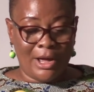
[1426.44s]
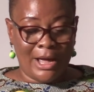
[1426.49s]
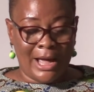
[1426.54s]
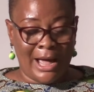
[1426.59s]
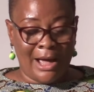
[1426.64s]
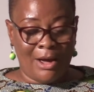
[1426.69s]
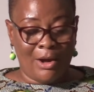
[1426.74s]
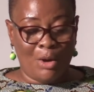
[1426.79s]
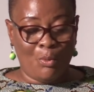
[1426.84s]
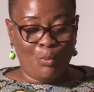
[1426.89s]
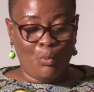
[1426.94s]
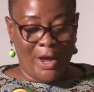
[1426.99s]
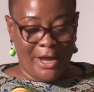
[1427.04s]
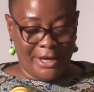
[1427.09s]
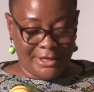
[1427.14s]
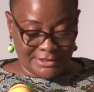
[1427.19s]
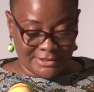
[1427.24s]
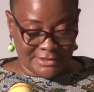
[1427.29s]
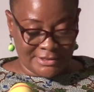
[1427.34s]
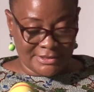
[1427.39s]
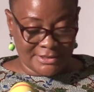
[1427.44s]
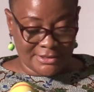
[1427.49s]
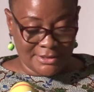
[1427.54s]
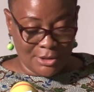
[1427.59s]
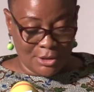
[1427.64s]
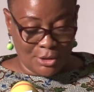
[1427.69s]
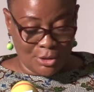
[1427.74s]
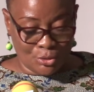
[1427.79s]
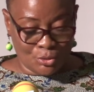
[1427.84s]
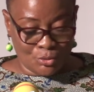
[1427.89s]
our
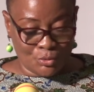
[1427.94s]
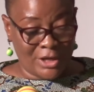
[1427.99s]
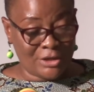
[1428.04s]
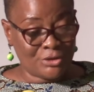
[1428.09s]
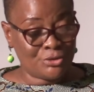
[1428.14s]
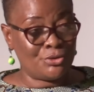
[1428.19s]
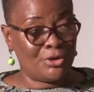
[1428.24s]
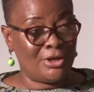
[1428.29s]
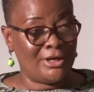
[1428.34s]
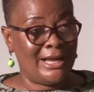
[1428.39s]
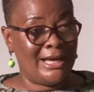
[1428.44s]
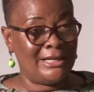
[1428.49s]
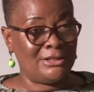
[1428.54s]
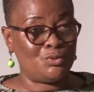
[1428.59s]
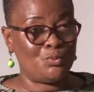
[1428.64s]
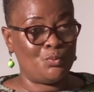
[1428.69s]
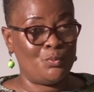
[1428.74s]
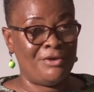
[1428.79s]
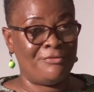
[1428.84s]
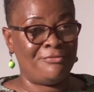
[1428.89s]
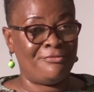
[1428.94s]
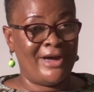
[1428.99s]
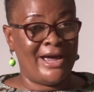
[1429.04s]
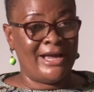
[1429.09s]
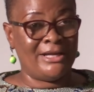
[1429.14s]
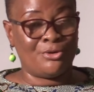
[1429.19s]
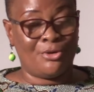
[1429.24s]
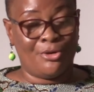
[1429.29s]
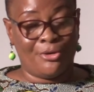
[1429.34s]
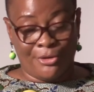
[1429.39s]
ways to ensure that we
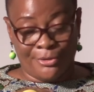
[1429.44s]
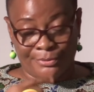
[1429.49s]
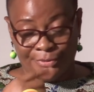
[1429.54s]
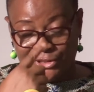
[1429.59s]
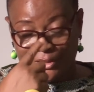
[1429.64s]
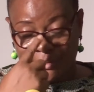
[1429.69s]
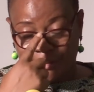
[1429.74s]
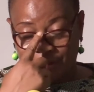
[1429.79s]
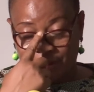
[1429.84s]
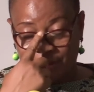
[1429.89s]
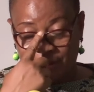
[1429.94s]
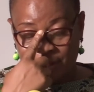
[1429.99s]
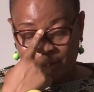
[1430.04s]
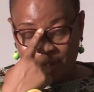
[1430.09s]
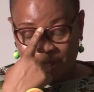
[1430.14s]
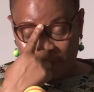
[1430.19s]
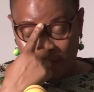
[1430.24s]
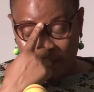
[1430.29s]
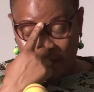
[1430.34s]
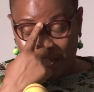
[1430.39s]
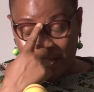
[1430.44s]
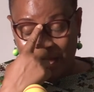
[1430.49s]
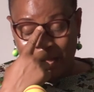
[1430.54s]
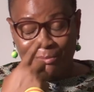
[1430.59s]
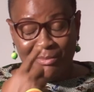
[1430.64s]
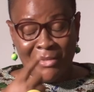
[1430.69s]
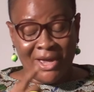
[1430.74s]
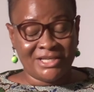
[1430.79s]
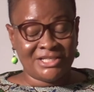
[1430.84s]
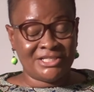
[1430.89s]
fight corruption?
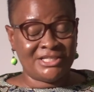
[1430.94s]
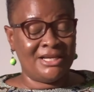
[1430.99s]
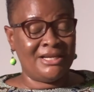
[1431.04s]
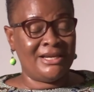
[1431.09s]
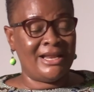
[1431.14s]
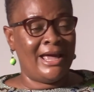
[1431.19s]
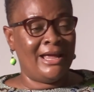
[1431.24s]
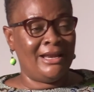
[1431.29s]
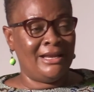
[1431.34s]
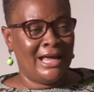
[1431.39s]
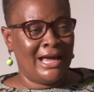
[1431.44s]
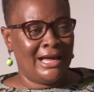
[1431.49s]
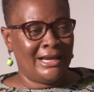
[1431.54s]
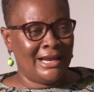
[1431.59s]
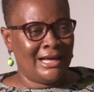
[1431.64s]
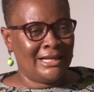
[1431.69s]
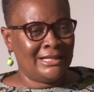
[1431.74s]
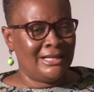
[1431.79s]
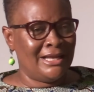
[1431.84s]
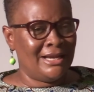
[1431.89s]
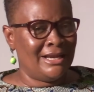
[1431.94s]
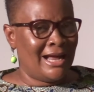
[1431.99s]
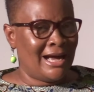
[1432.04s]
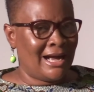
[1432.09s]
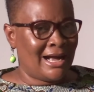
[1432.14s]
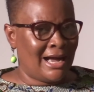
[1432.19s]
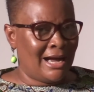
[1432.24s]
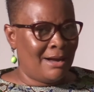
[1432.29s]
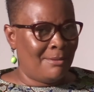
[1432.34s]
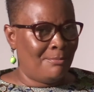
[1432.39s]
I mentioned earlier that the
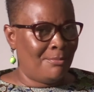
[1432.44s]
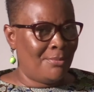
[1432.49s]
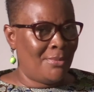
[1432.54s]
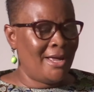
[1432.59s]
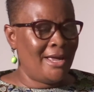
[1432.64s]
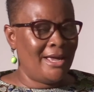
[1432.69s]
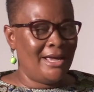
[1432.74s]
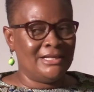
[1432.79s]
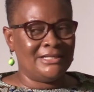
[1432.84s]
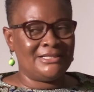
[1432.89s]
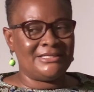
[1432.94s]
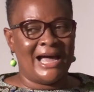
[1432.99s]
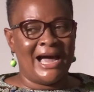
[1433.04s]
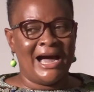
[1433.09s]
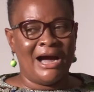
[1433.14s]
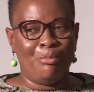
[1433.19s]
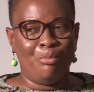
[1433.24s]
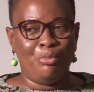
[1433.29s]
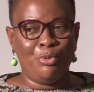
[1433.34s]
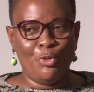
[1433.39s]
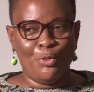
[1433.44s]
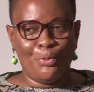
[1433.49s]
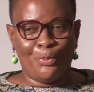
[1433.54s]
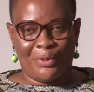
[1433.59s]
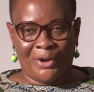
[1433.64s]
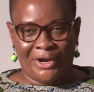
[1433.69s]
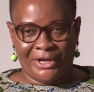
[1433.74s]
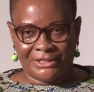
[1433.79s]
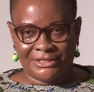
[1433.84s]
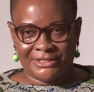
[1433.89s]
NACAP is our
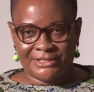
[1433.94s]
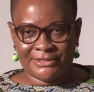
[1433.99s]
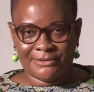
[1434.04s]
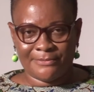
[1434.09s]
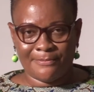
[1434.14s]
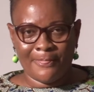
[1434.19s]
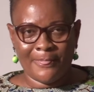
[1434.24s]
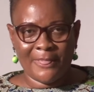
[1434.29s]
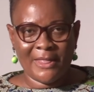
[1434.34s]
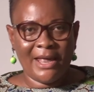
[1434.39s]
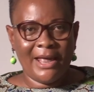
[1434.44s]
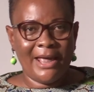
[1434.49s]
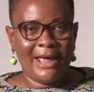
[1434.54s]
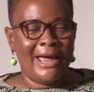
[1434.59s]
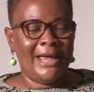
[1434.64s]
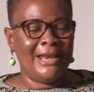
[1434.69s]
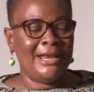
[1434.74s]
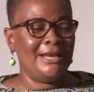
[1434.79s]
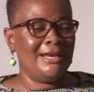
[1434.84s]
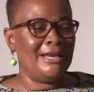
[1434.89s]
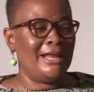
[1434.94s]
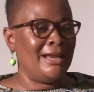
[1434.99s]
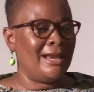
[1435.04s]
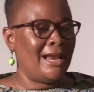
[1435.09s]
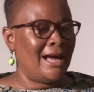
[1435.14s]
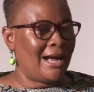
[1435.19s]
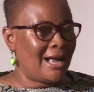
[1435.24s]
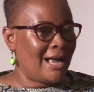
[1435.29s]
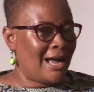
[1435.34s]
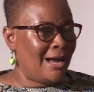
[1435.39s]
blueprint. And in the
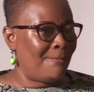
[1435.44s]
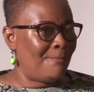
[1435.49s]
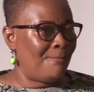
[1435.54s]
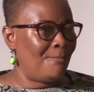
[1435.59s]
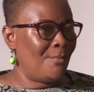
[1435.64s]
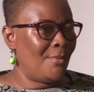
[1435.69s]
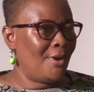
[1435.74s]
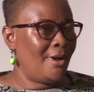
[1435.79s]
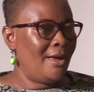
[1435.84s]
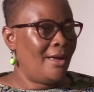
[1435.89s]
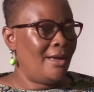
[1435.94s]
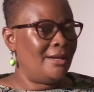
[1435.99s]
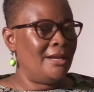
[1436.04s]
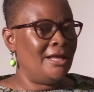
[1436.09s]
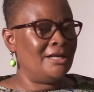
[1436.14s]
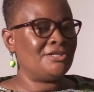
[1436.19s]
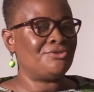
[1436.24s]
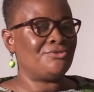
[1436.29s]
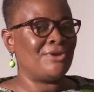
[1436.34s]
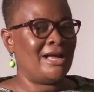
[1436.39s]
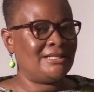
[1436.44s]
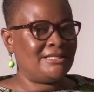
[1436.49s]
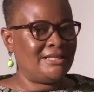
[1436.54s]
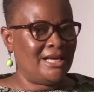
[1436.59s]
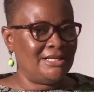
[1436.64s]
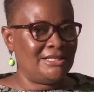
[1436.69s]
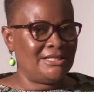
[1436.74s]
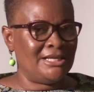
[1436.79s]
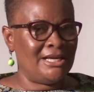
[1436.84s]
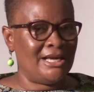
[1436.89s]
NACAP, the
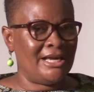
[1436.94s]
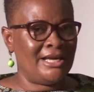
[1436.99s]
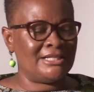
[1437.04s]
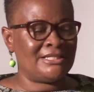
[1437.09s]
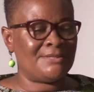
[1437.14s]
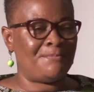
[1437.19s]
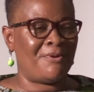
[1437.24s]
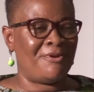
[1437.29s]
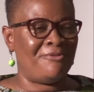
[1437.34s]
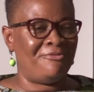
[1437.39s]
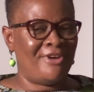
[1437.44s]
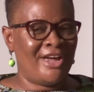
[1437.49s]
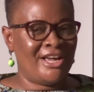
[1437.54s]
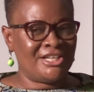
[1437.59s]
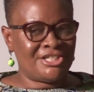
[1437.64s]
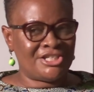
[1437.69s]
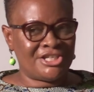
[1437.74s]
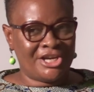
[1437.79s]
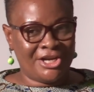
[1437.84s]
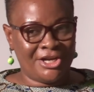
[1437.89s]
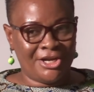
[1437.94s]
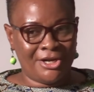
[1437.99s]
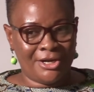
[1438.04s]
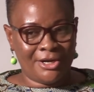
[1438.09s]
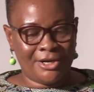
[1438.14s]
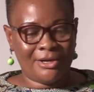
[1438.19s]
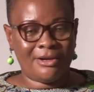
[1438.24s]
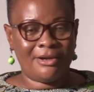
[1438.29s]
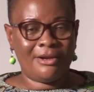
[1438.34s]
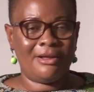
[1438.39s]
strategy is prevention,
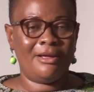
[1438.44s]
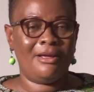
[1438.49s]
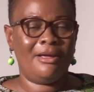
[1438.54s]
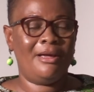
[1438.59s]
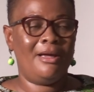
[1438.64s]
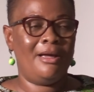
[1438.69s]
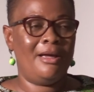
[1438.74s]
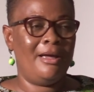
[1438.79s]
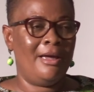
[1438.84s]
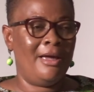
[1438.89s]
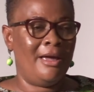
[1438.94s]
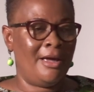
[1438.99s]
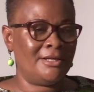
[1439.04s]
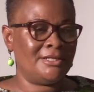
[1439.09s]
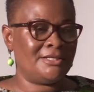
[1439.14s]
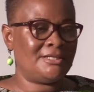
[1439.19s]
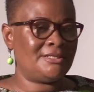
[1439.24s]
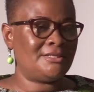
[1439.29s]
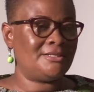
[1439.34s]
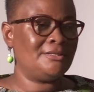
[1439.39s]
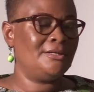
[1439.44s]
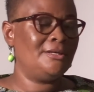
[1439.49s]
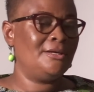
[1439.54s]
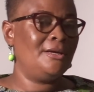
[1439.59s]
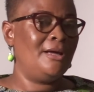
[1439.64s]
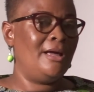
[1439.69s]
is